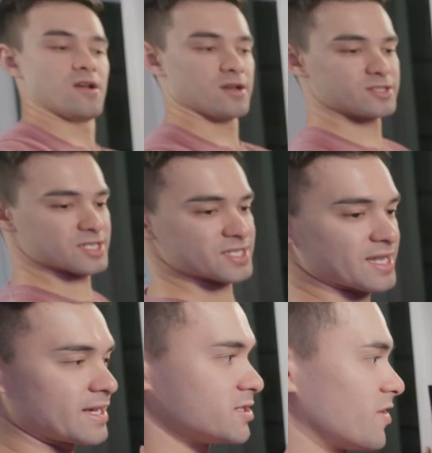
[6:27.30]
Just
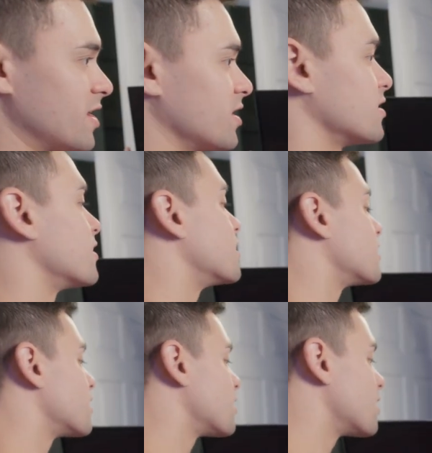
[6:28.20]
slides right in.
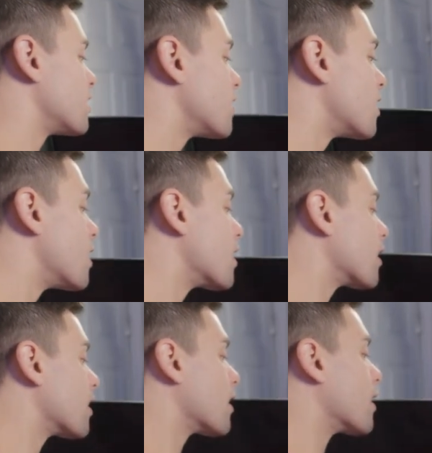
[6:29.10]

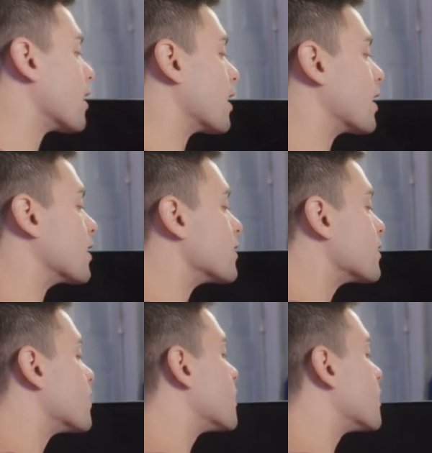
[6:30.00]
And